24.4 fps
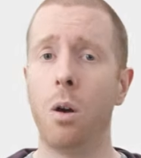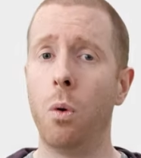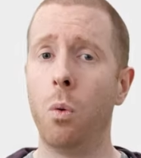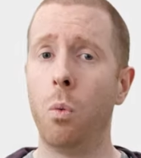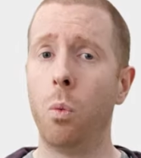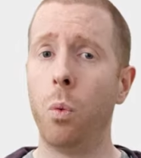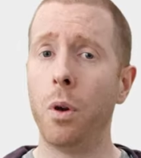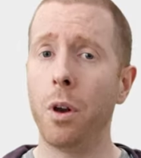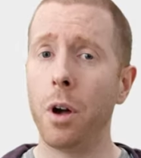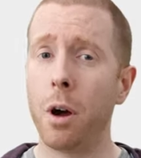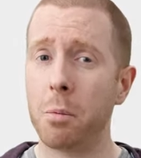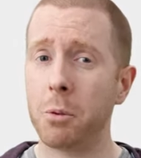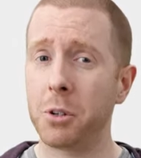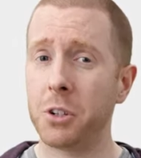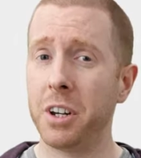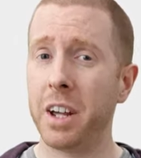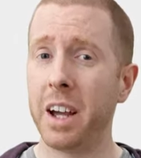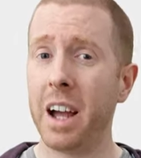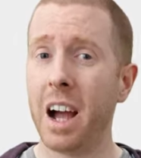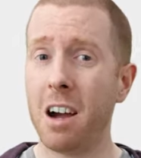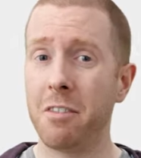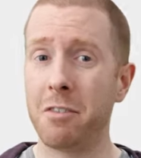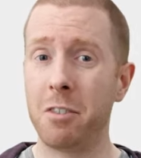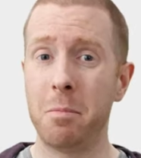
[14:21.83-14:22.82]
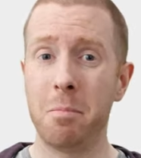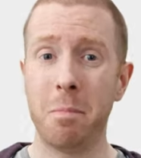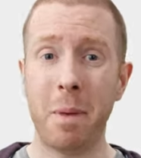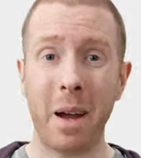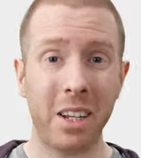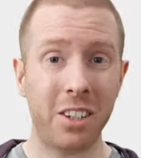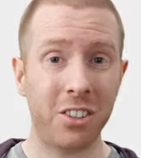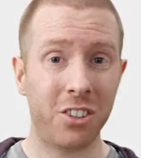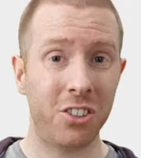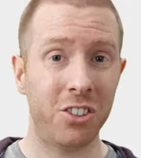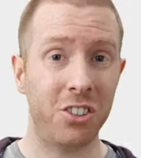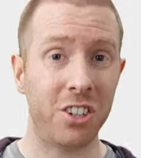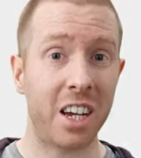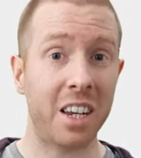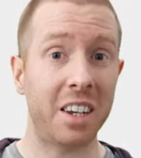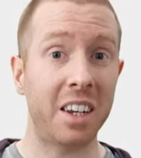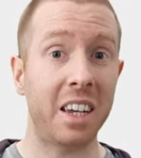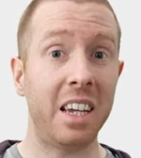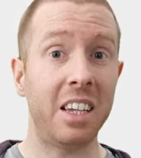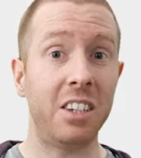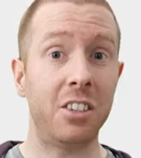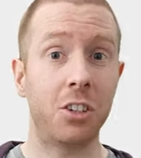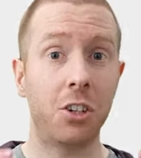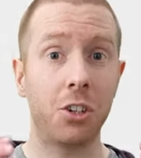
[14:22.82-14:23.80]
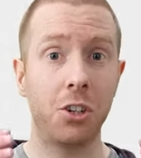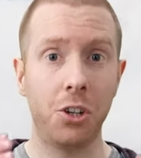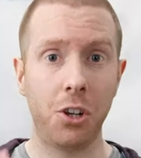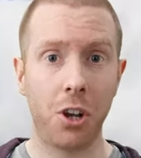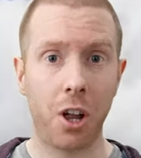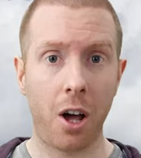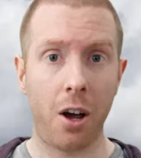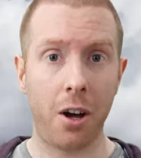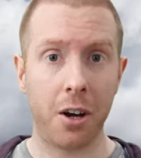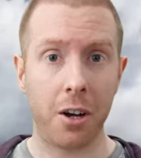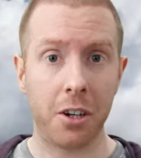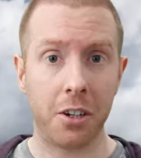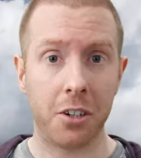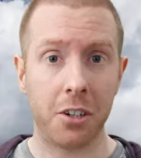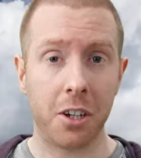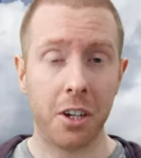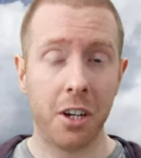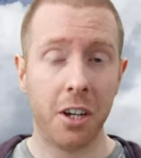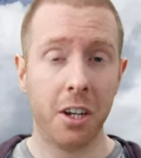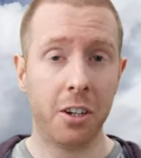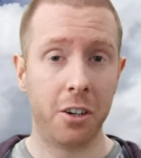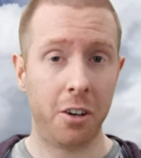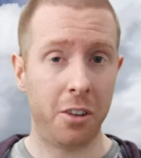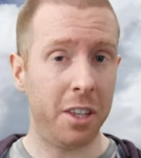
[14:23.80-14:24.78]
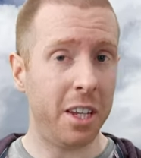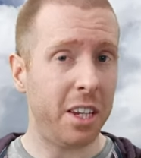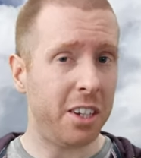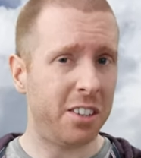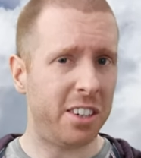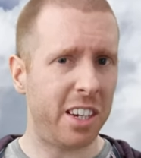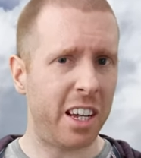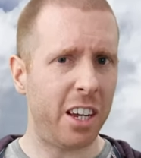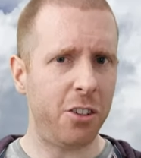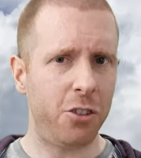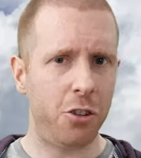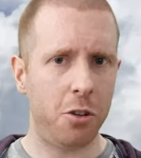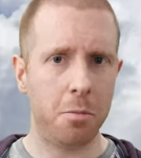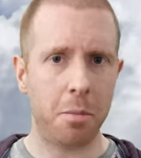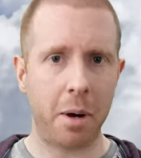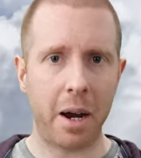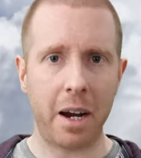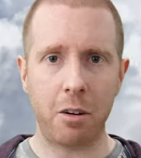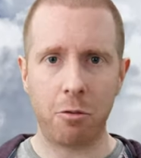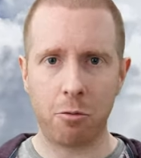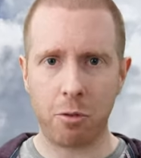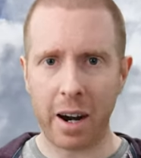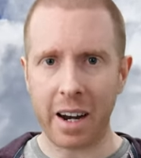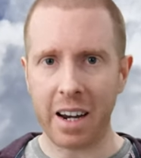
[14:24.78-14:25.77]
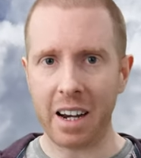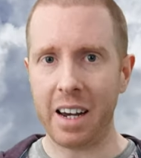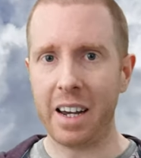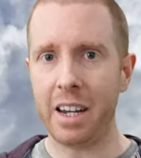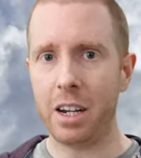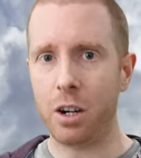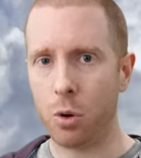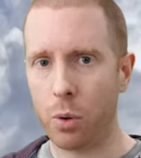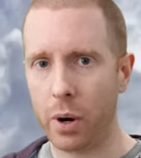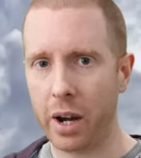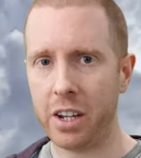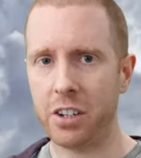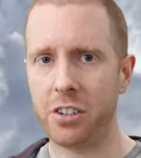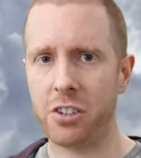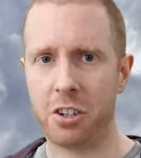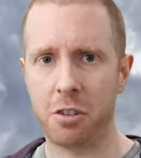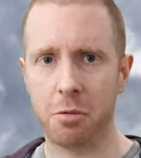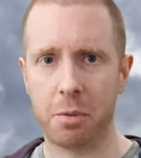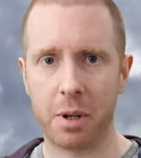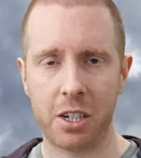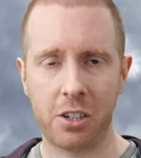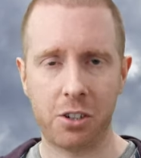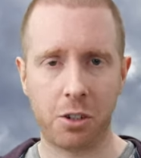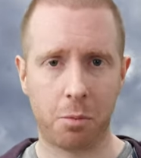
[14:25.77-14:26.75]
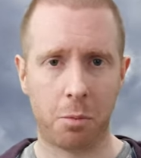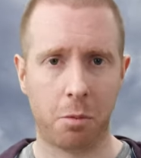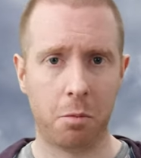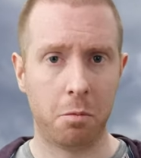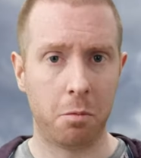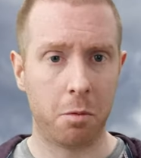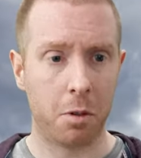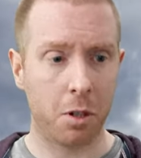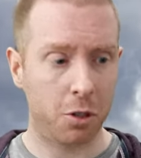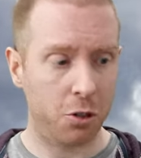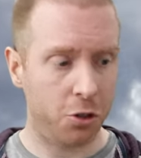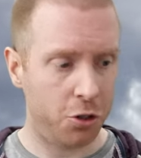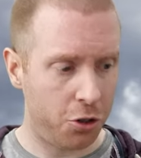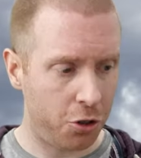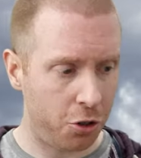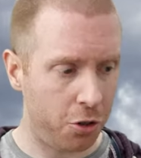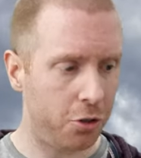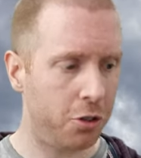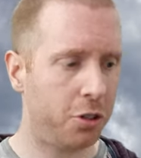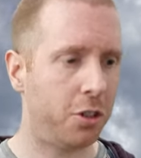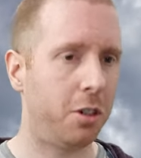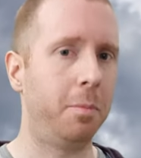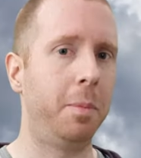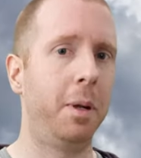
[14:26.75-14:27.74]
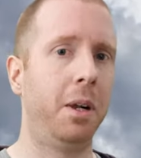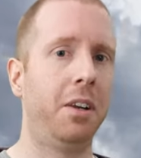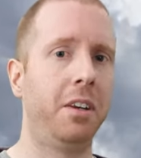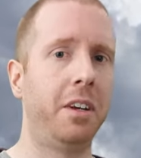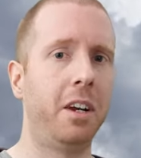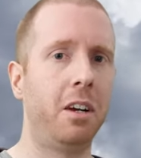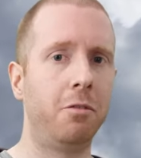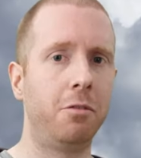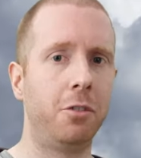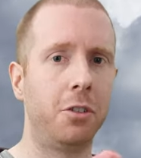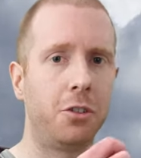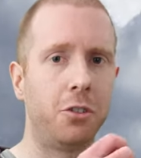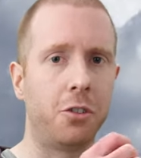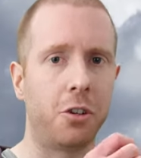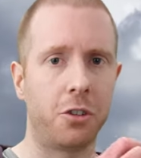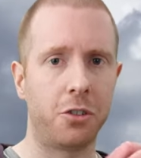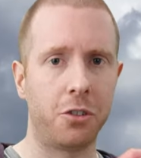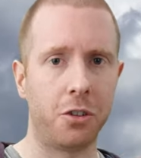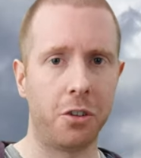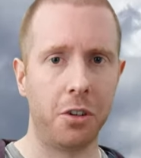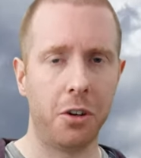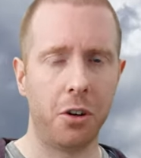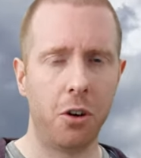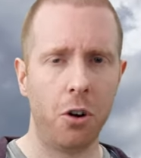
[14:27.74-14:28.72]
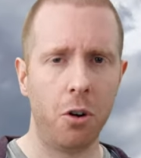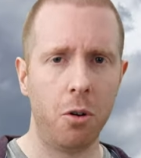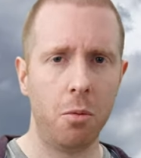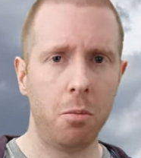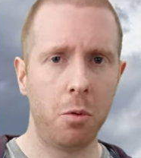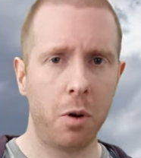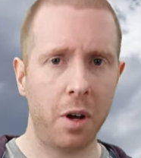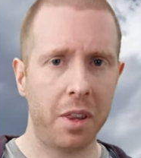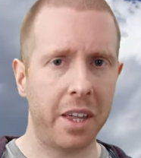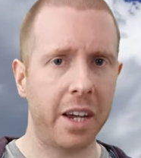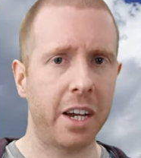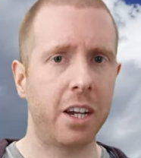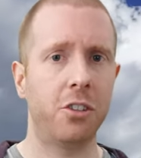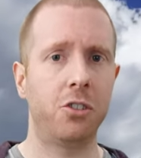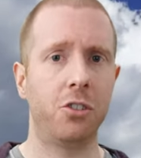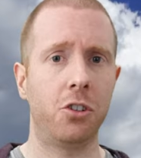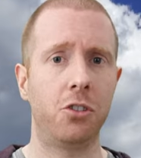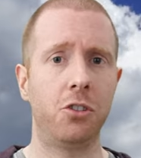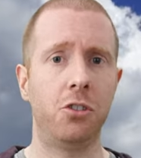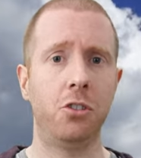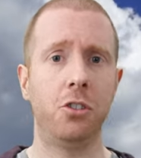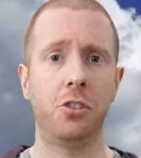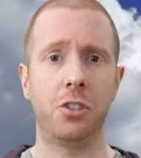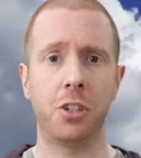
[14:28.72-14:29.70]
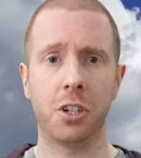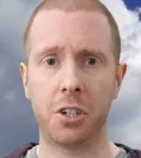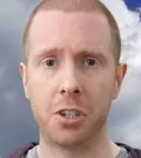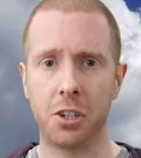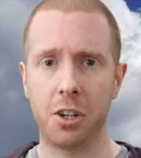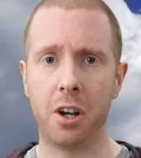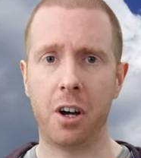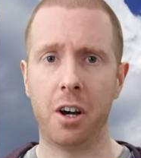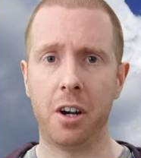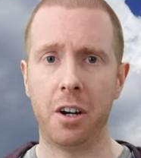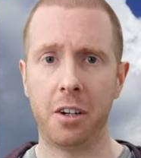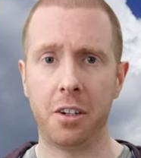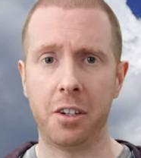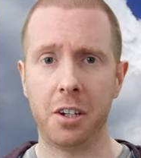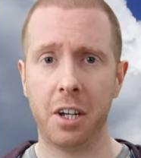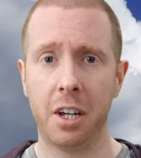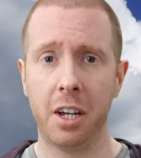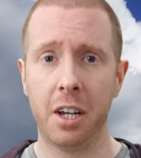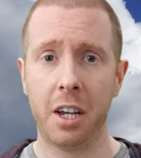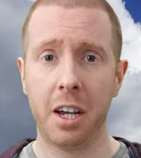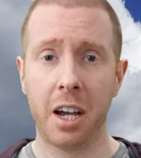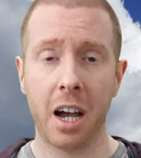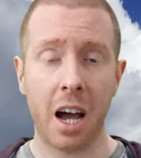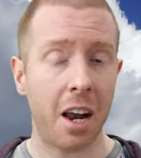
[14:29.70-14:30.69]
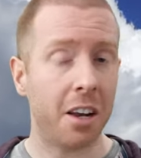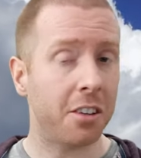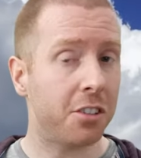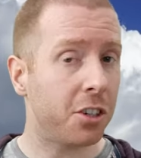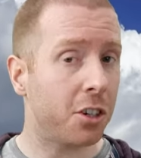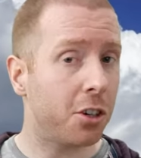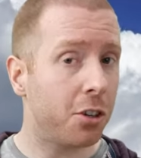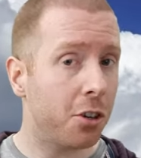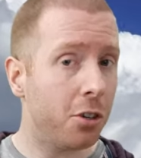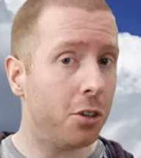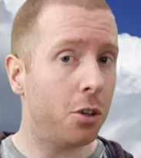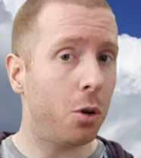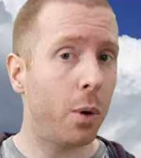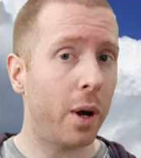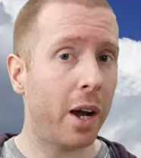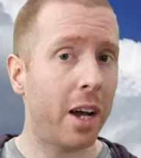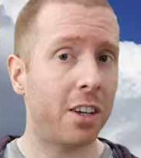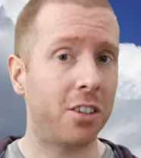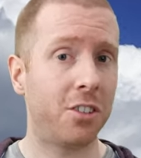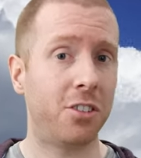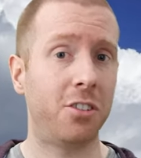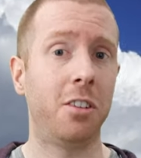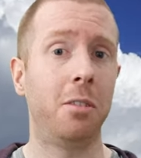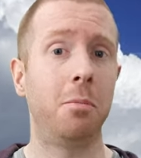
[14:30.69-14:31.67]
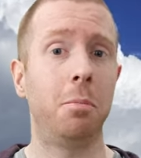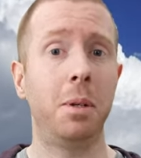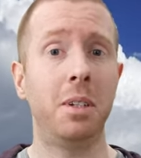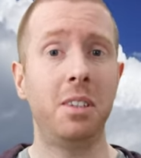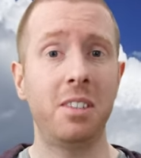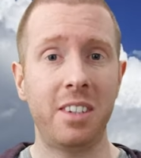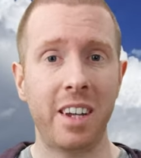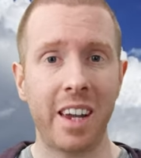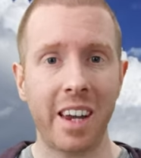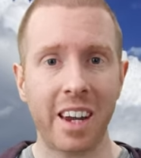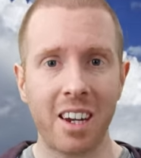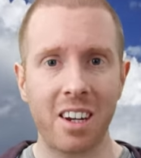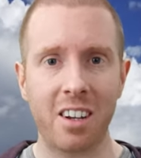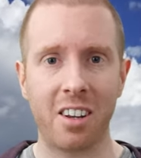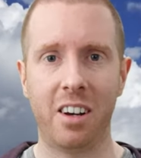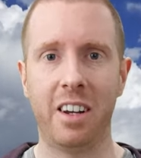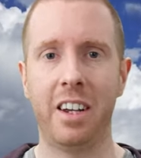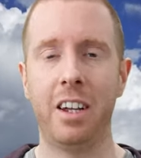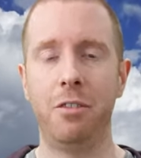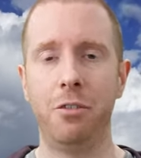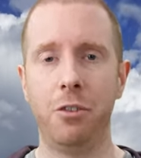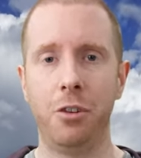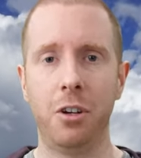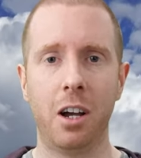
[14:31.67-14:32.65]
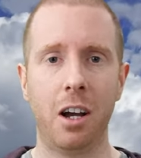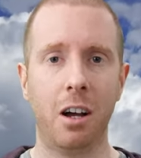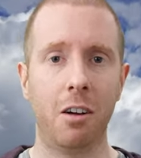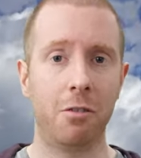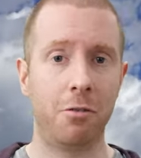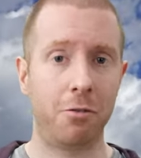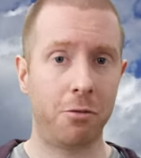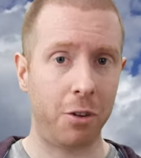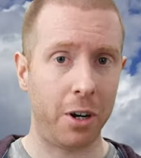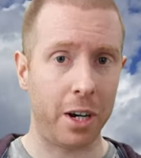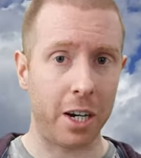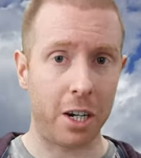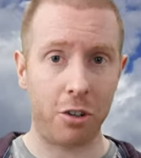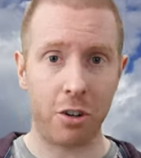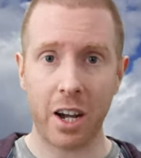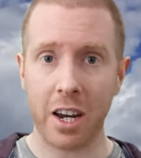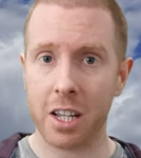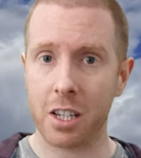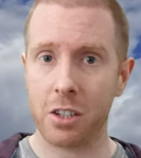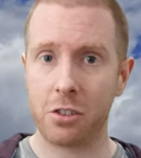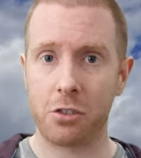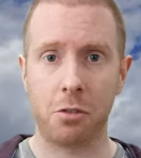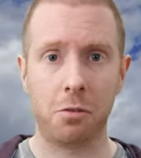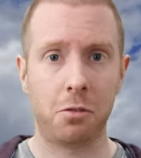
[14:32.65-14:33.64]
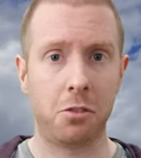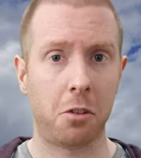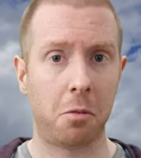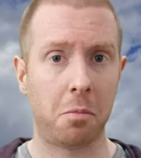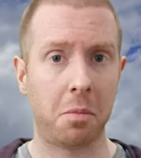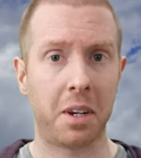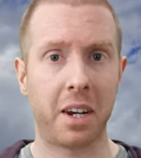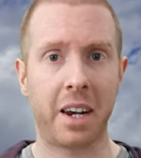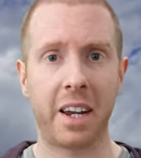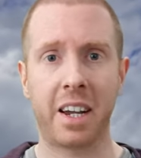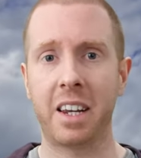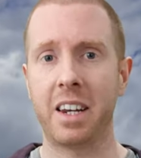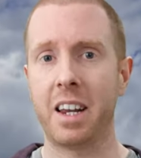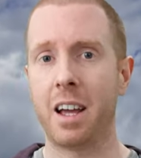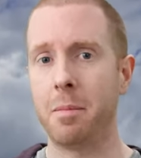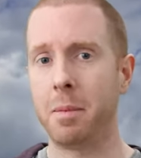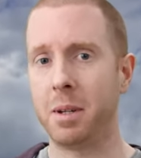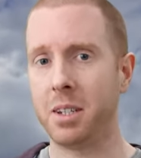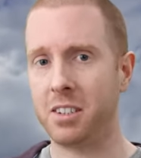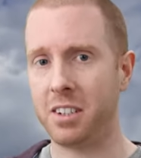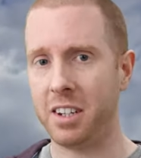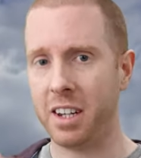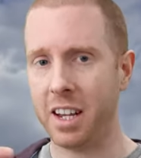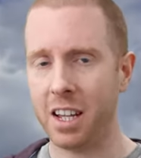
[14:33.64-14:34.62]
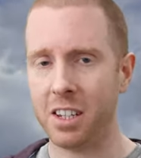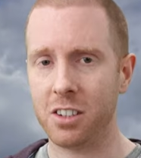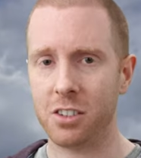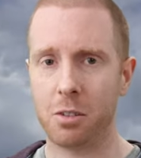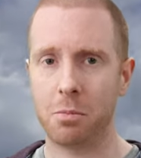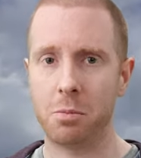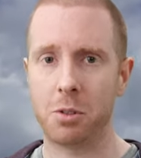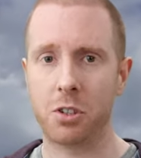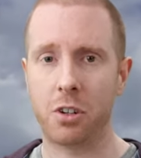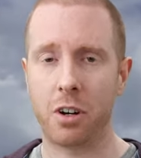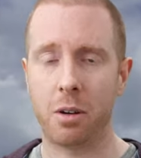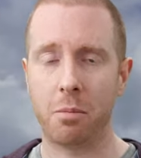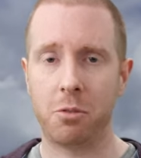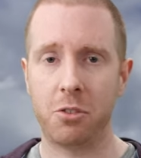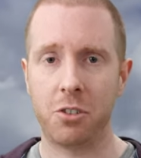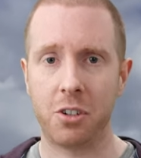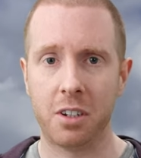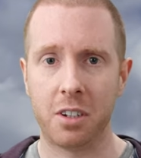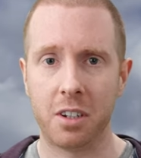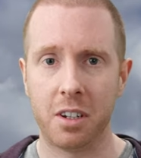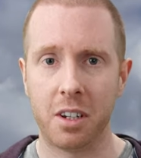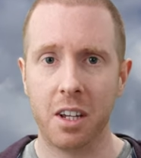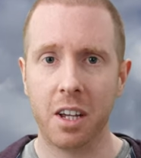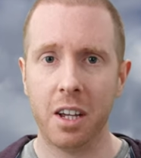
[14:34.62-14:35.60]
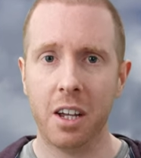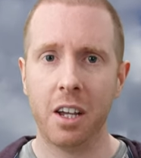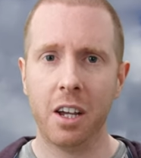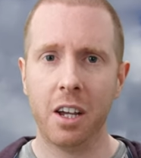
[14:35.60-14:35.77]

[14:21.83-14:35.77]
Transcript: One option I haven't mentioned yet is cloud. Now, these days you might rightly question why someone would choose to build an infrastructure in their home when they could just use the cloud. And it's a good question, particularly if you have free credits from something like an M S D N subscription.